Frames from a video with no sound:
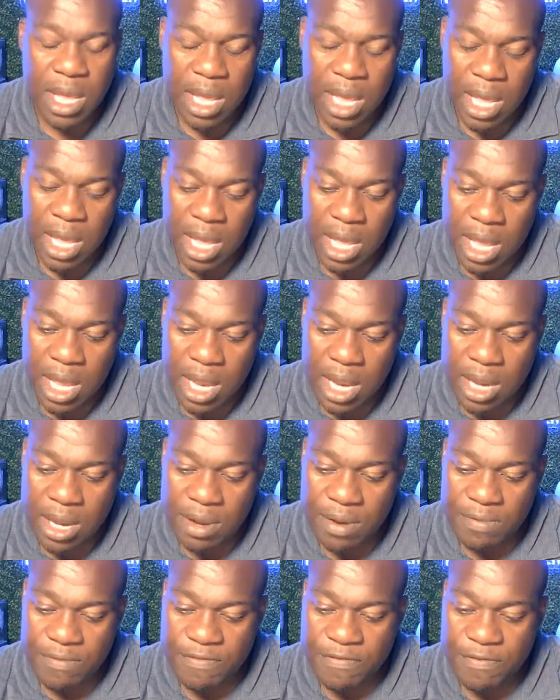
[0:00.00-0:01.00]

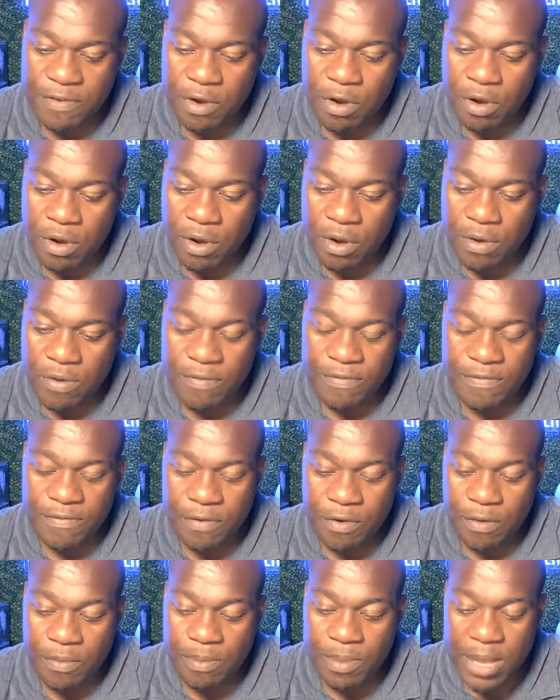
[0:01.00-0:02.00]
And for
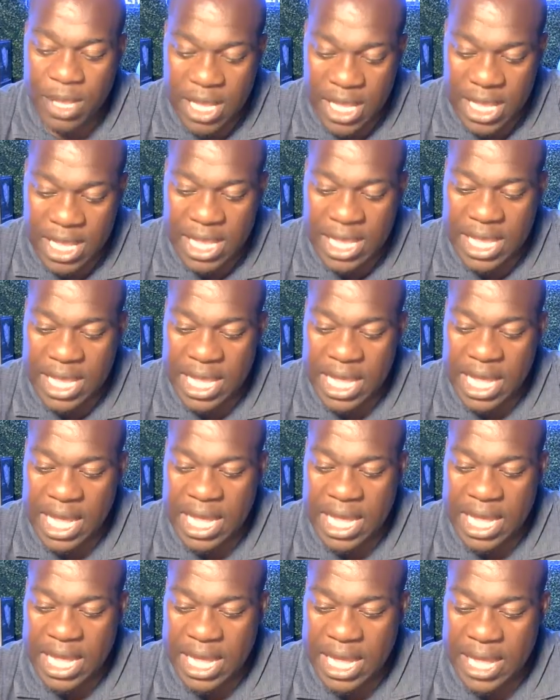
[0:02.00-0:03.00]
me,
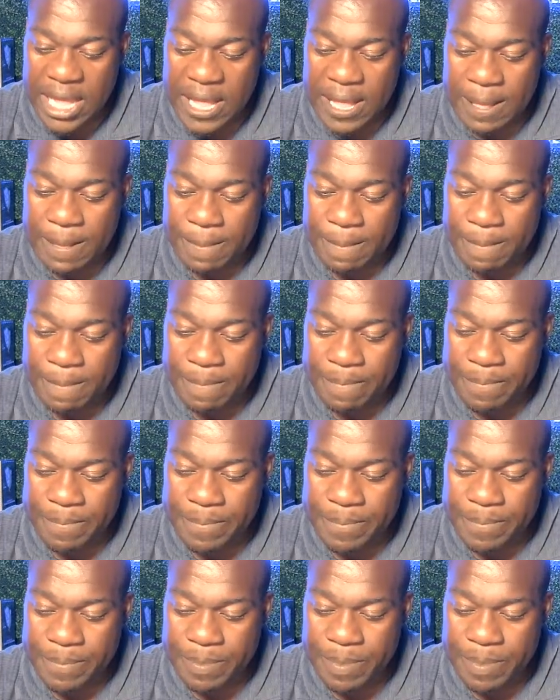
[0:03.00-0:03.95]
I'm